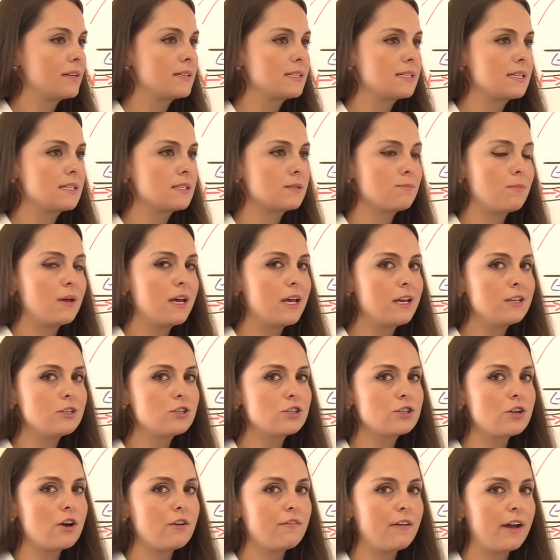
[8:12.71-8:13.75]
in a sense,
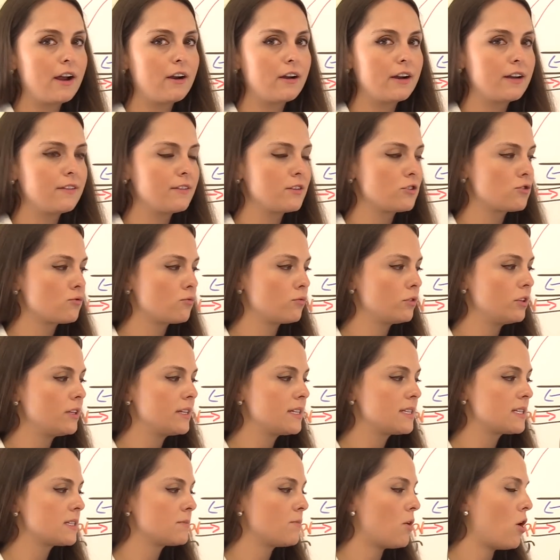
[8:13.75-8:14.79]
pinched off area that's
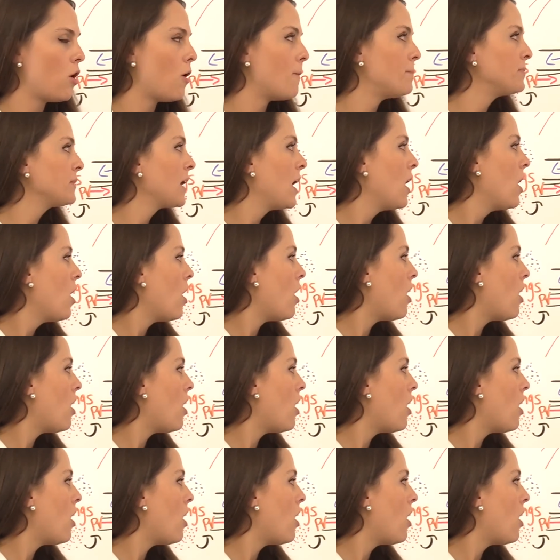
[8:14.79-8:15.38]
really small.